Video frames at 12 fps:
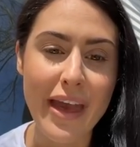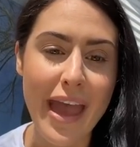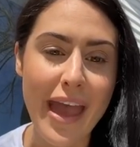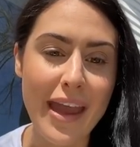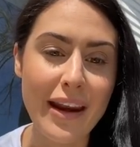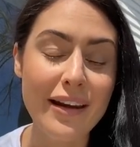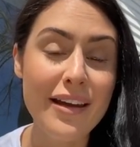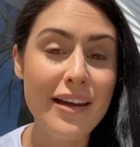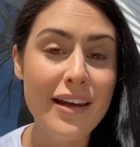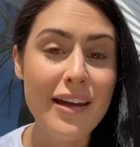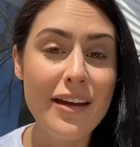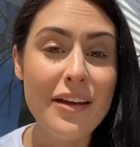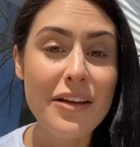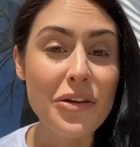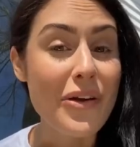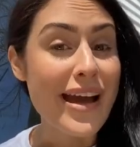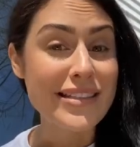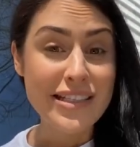And you
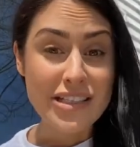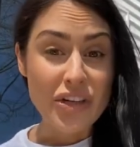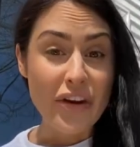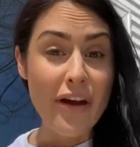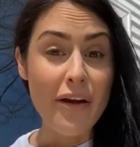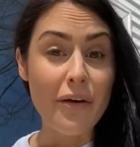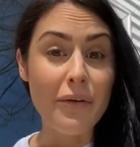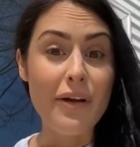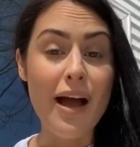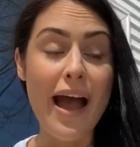guys need to know,